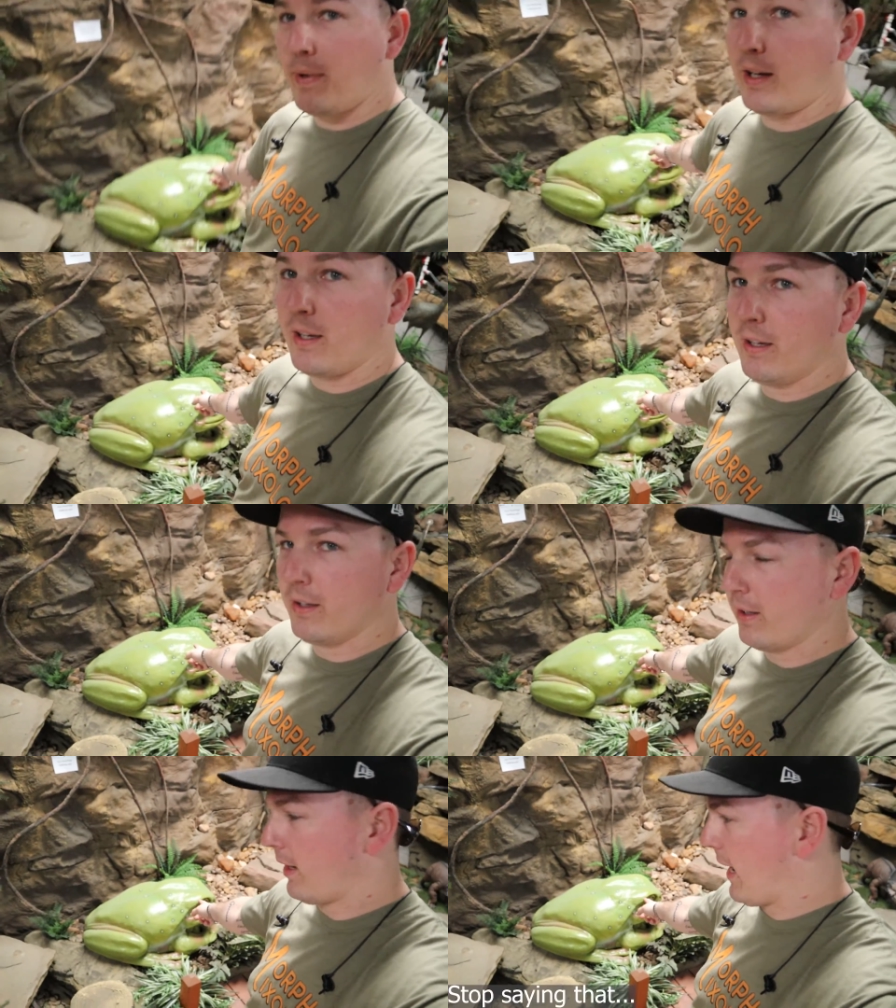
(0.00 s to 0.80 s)
make
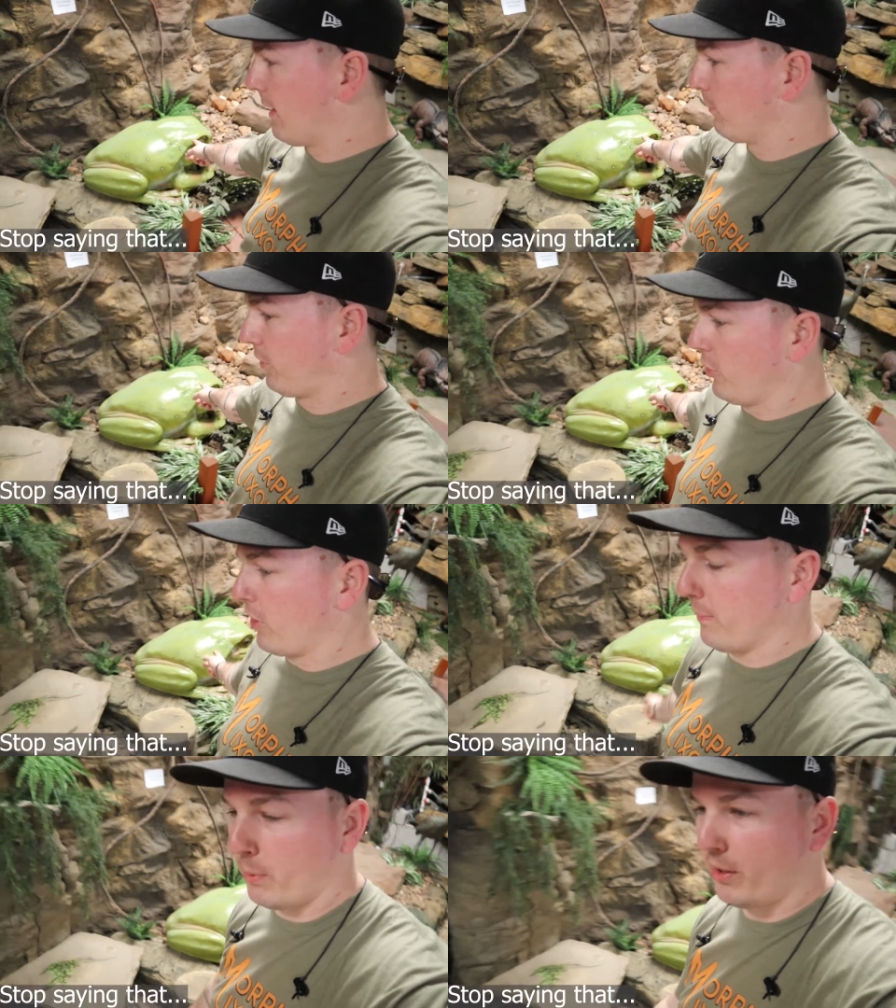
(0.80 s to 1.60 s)
animals that you
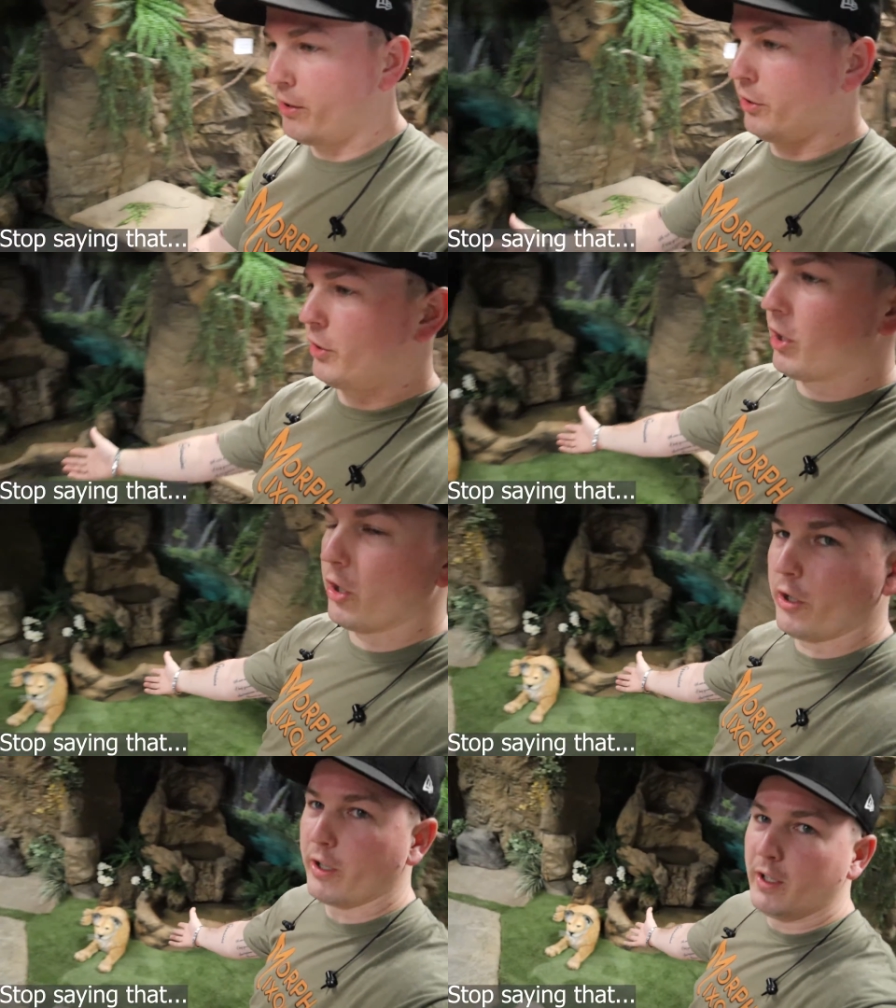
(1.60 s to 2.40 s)
can put in your
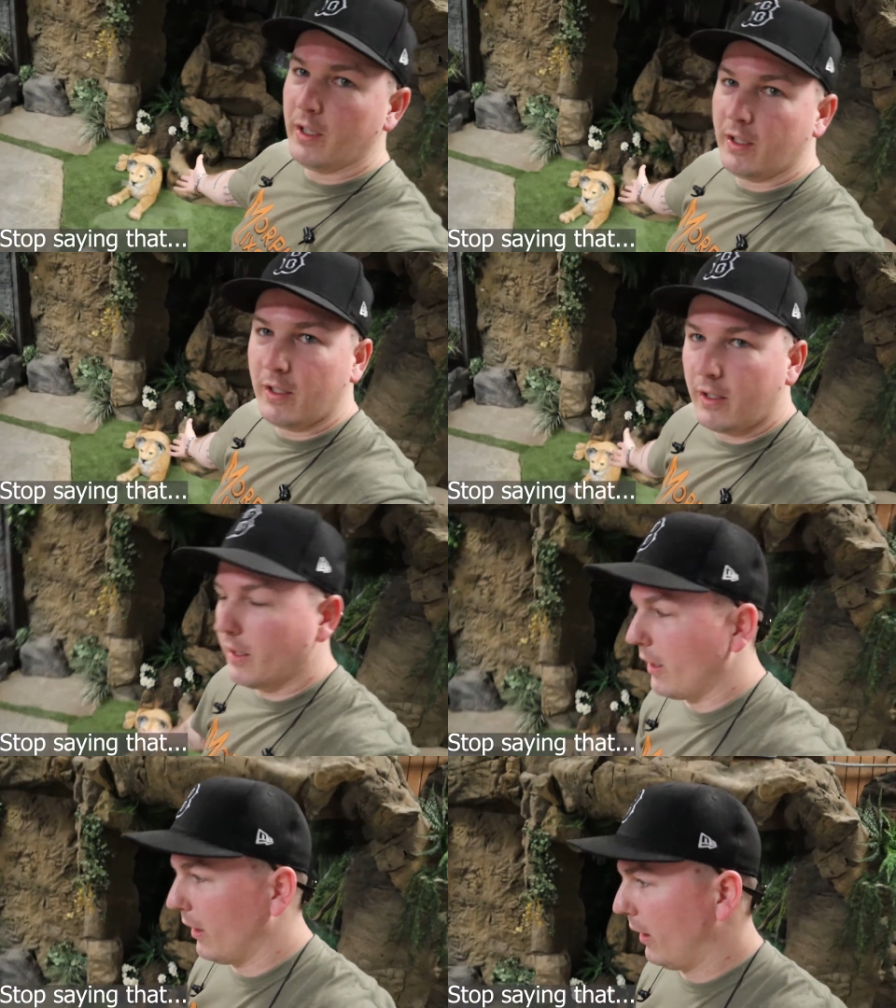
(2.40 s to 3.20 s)
yard.
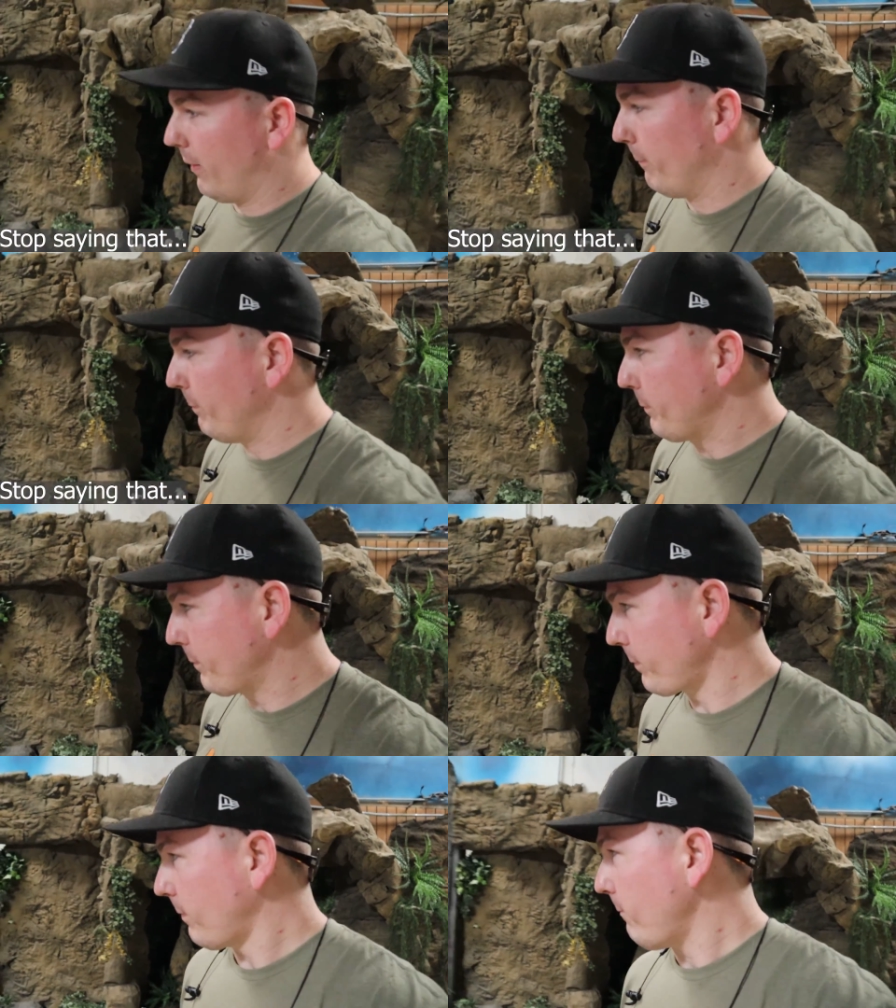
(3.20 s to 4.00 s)
Um,
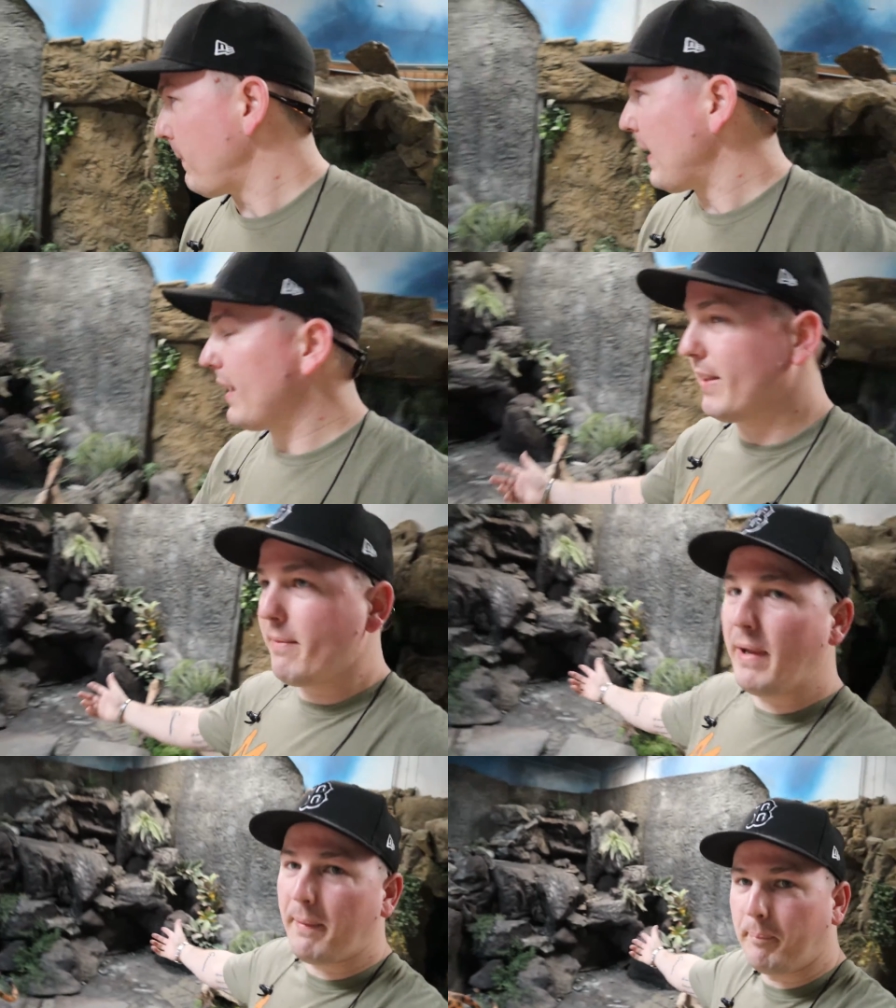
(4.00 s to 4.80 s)

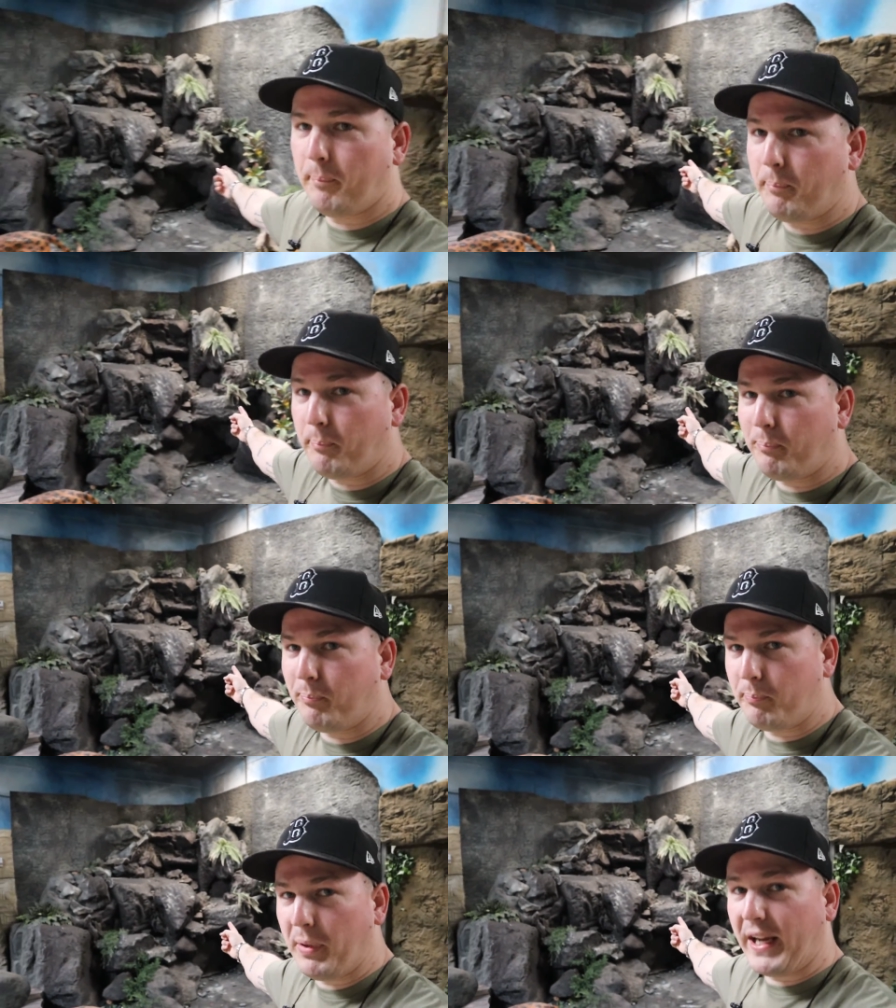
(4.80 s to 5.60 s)
they make
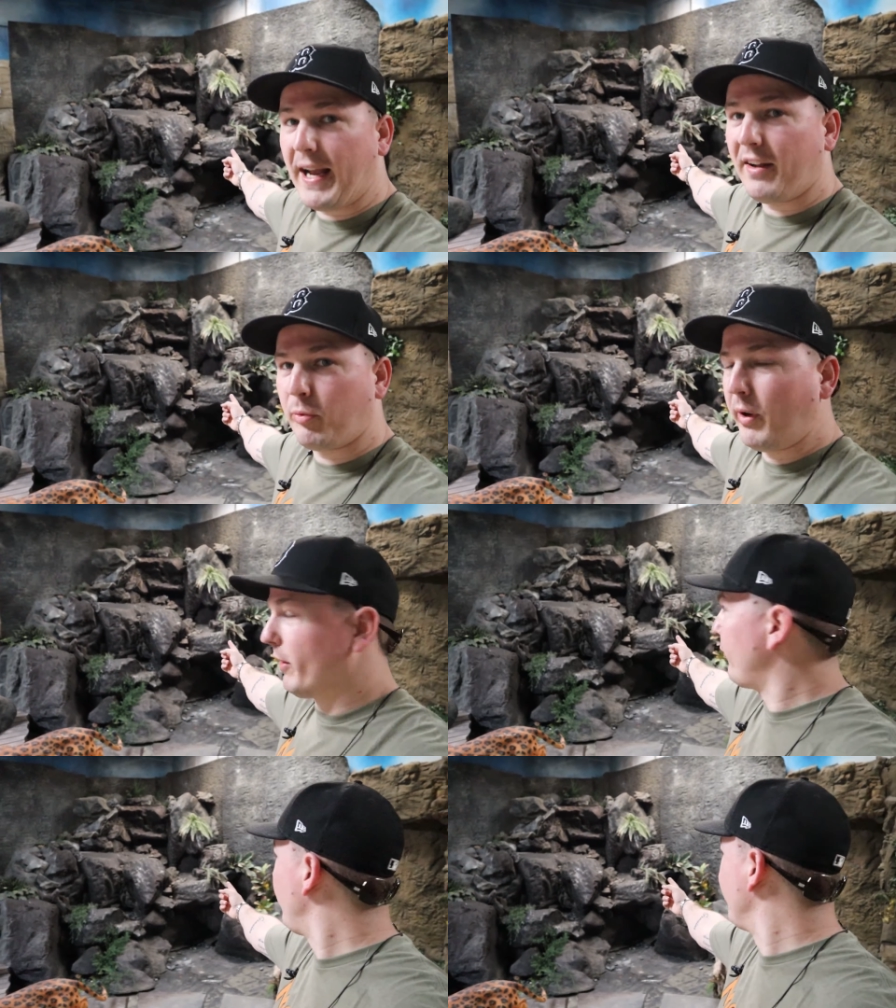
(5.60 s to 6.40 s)
big ass
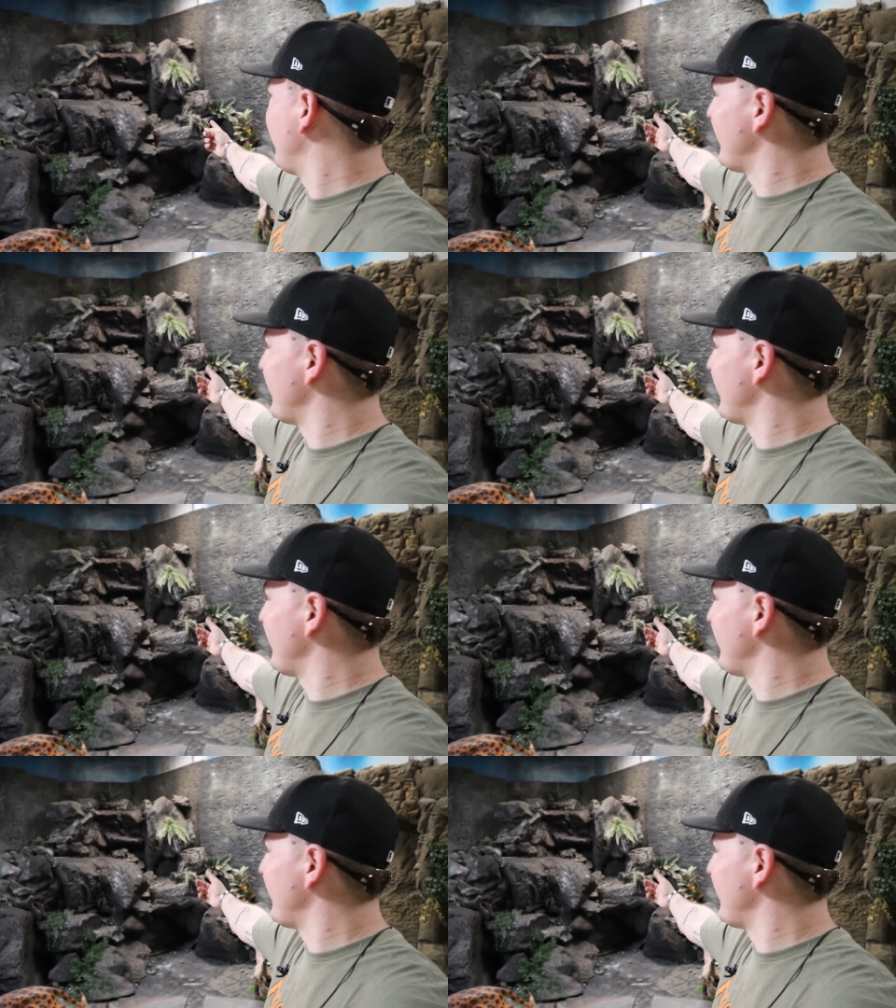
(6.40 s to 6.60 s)
waterfalls.